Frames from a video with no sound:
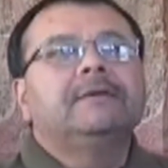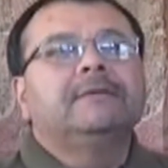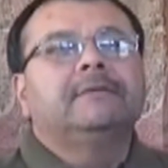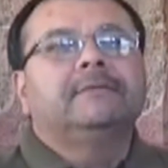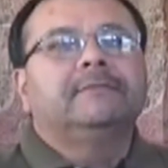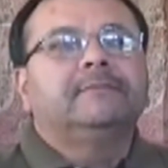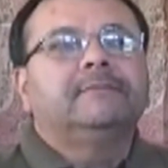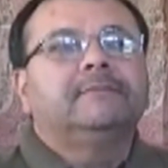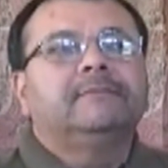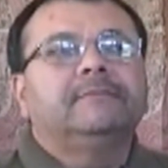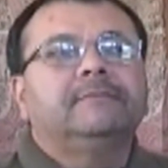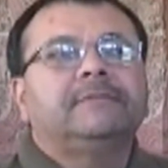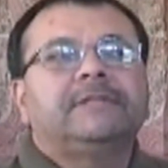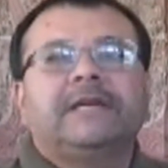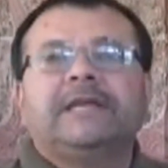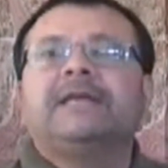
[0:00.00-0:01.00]
um,
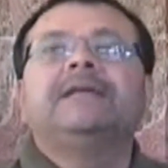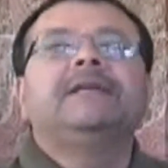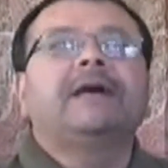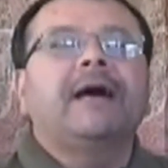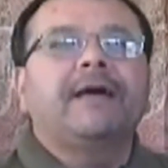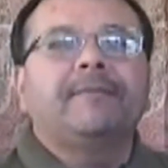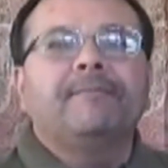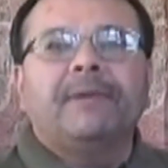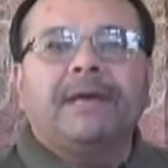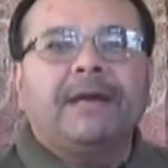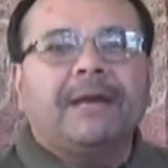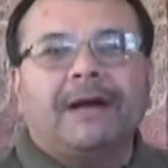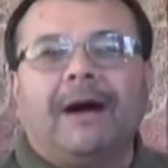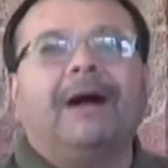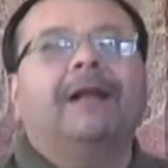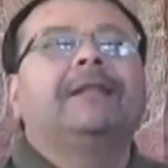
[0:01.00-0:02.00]
taking
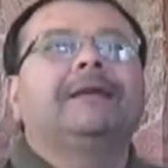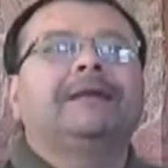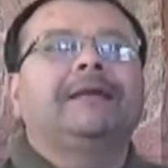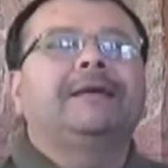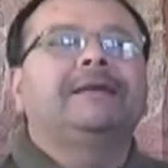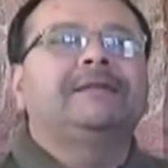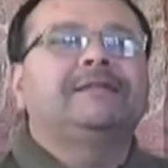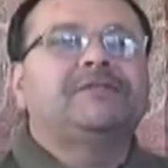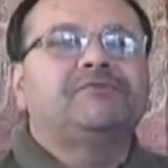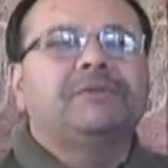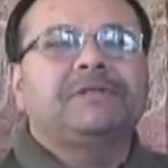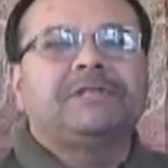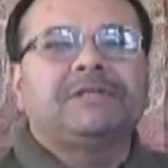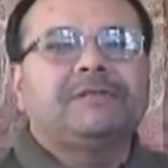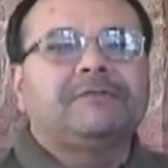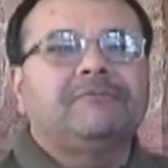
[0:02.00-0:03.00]
diabetic holidays,
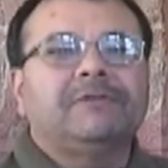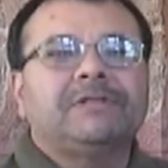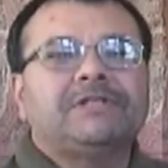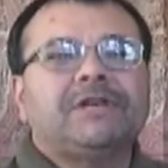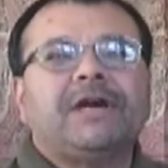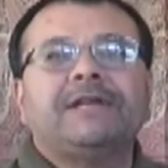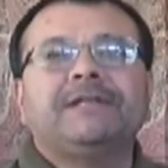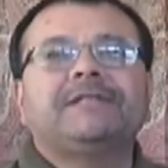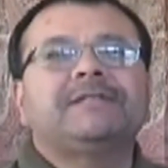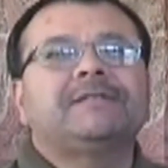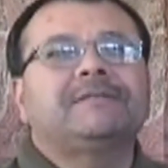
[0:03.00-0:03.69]
which which I